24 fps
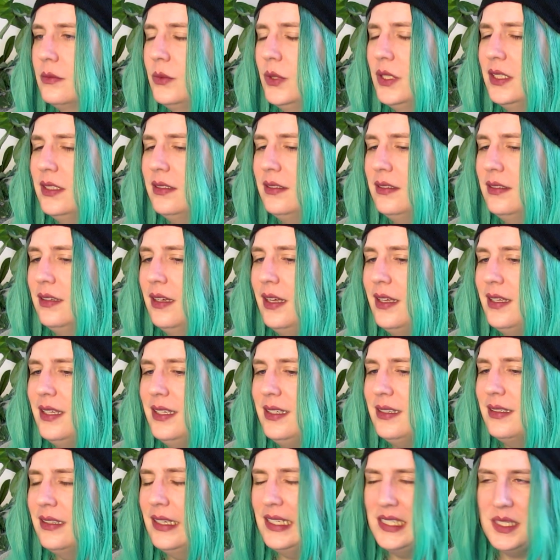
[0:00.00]
Well, I
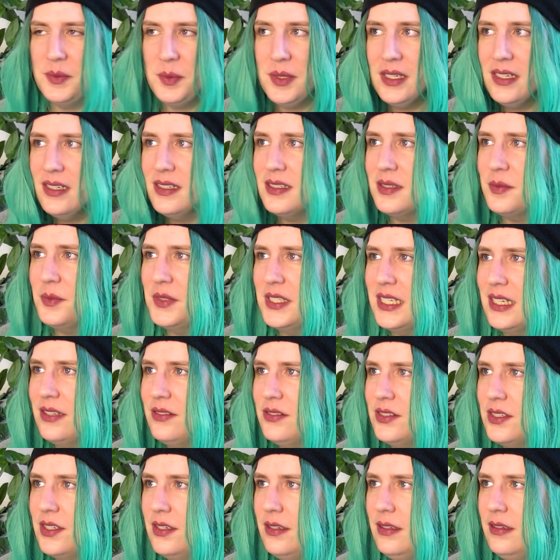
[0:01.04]
think lesbianism
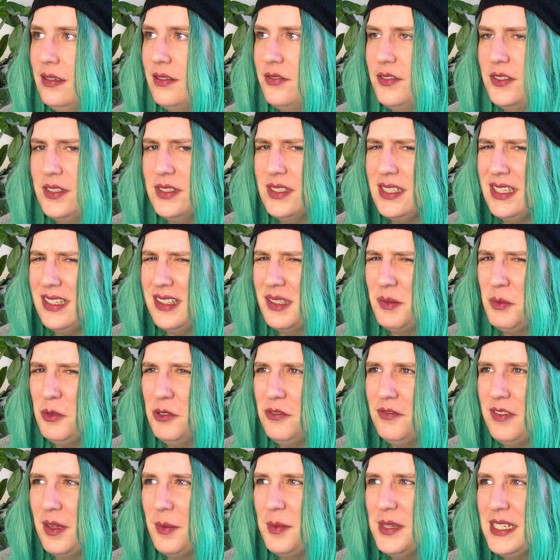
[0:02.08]
sounds good. It feels like the
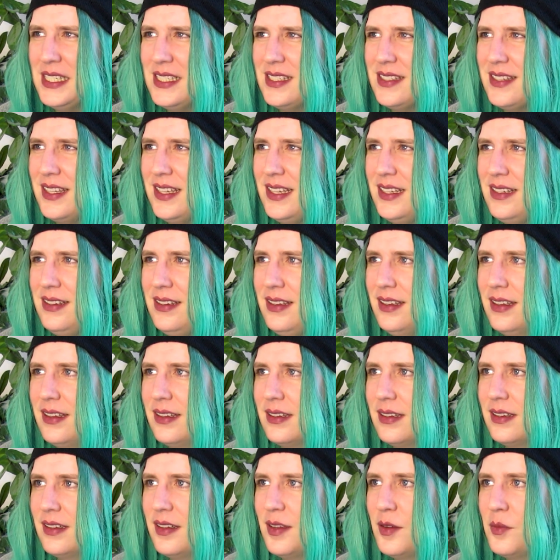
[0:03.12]
more feminist thing.
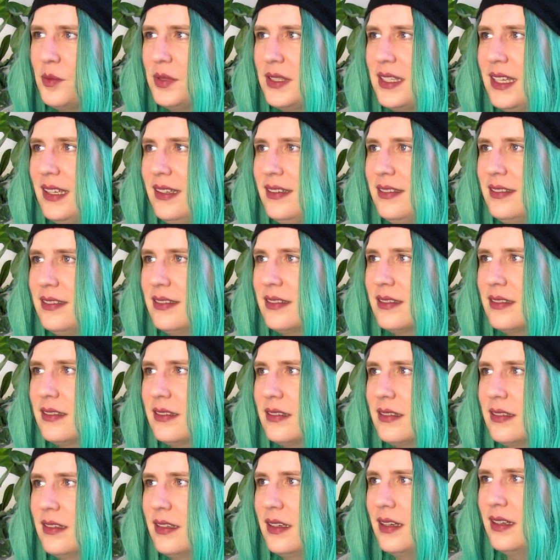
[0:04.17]
But then
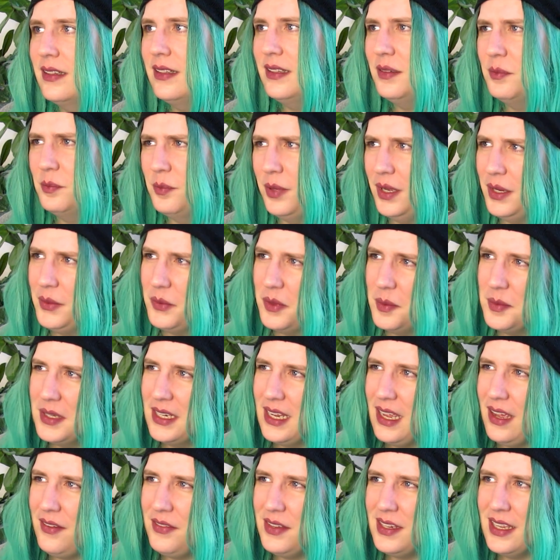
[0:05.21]
I think bi women
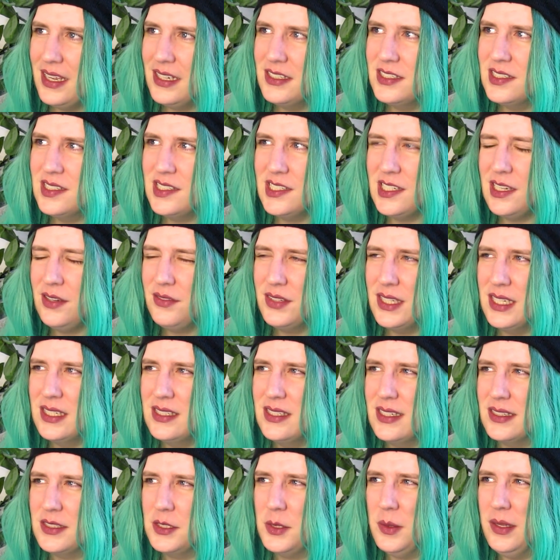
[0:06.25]
having agency over their
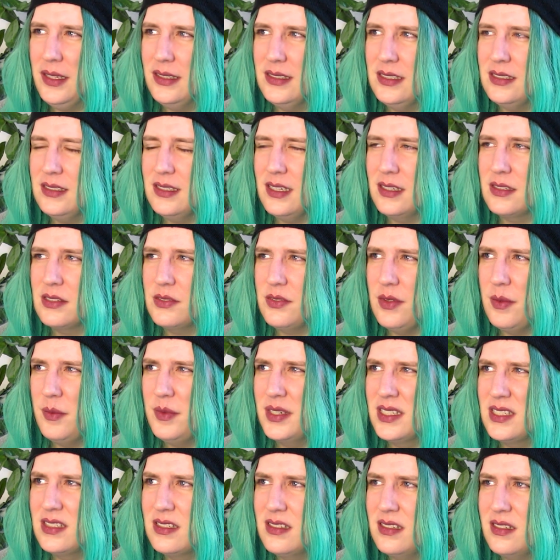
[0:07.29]
sexuality sounds
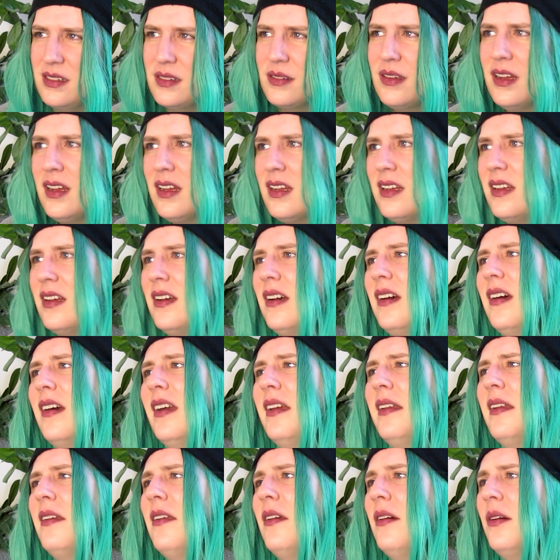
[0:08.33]
feminist too. I
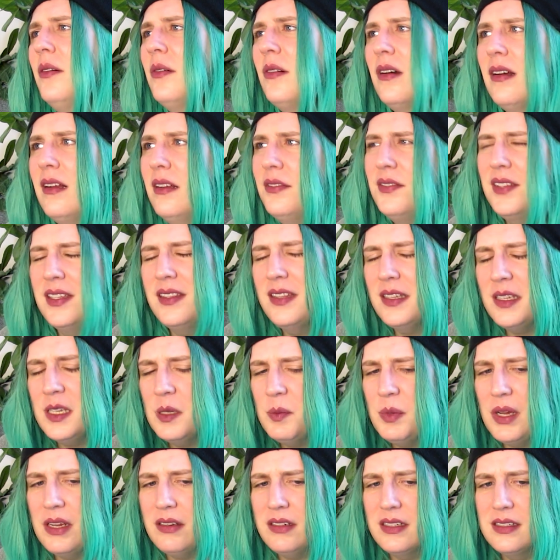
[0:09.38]
don't know. I'll have to think
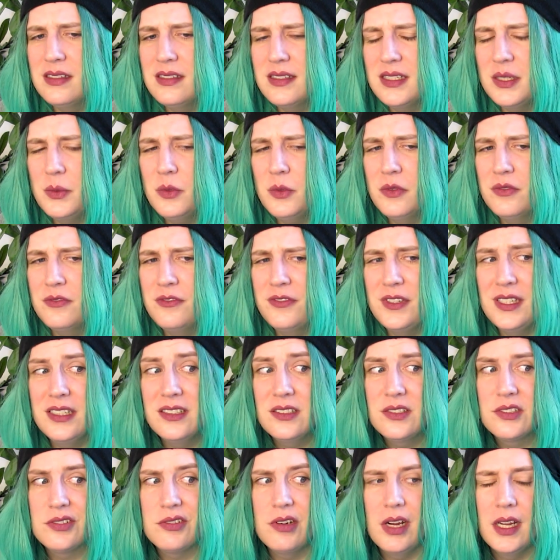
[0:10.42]
about it, see what
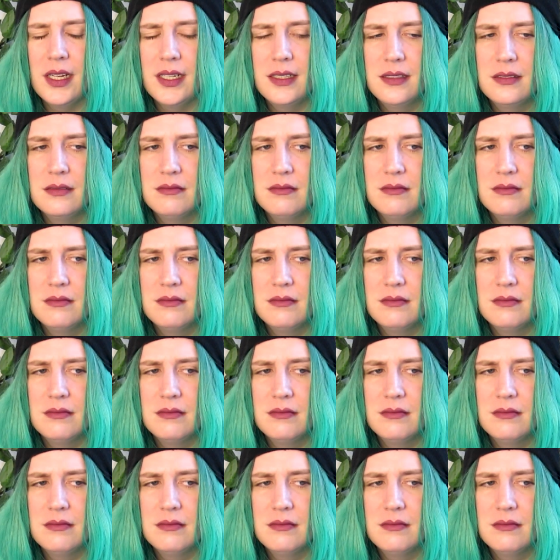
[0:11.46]
feels right.